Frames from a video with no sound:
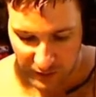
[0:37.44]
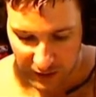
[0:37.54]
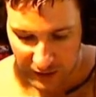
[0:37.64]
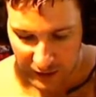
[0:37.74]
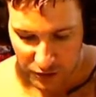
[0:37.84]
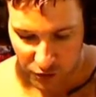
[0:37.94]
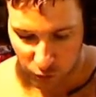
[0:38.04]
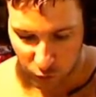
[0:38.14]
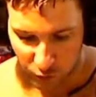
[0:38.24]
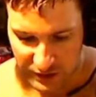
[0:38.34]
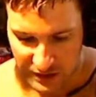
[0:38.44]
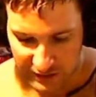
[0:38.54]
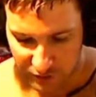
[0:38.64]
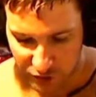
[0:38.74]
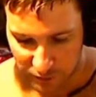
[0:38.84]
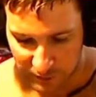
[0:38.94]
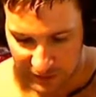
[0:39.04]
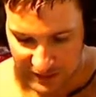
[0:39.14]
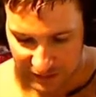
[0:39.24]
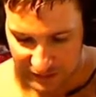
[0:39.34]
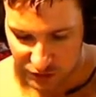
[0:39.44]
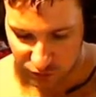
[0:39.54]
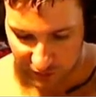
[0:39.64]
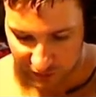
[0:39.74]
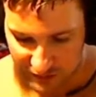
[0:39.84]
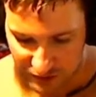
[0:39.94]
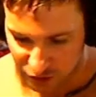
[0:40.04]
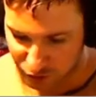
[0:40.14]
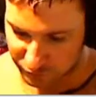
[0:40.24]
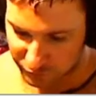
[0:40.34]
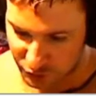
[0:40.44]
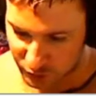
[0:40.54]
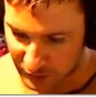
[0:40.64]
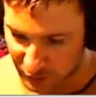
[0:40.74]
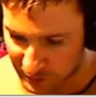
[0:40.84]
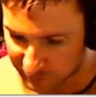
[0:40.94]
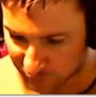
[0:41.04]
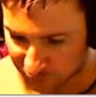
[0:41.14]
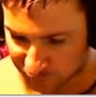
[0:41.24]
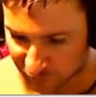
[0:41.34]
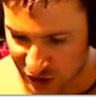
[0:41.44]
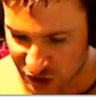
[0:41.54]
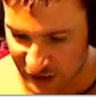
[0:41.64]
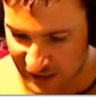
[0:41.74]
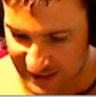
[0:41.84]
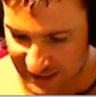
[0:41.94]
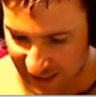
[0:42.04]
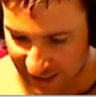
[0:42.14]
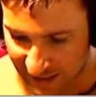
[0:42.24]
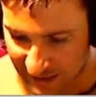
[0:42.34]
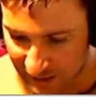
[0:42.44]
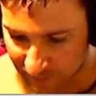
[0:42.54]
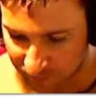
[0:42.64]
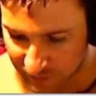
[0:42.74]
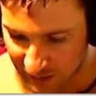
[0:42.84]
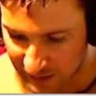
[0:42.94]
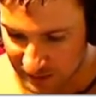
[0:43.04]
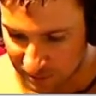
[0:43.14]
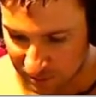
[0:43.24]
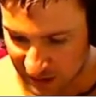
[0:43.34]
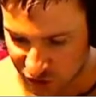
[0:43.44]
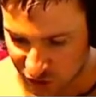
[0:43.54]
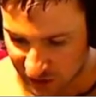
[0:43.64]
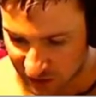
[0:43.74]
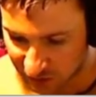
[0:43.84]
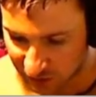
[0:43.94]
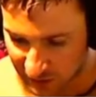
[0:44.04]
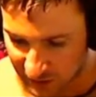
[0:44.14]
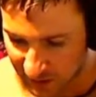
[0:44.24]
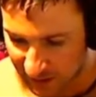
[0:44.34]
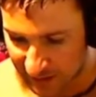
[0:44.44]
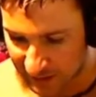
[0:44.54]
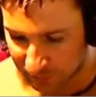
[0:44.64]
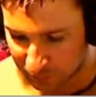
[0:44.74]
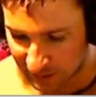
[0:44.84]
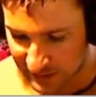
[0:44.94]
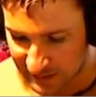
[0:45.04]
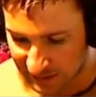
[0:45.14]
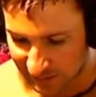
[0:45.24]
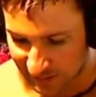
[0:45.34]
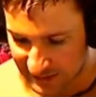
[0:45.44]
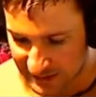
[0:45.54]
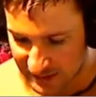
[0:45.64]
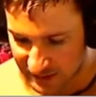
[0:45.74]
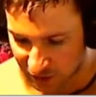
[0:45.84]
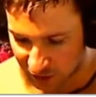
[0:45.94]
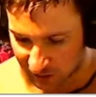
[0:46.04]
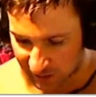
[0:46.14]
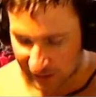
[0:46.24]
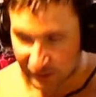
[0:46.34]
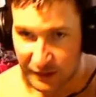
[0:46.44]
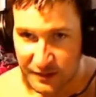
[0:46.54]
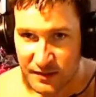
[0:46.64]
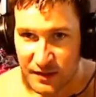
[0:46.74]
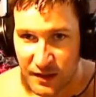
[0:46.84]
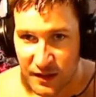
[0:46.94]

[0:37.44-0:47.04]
And your Warden skills are based on these relics. So the first one here, we have Refreshing Tide. It's a major heal, and it applies Cleanse to all allies.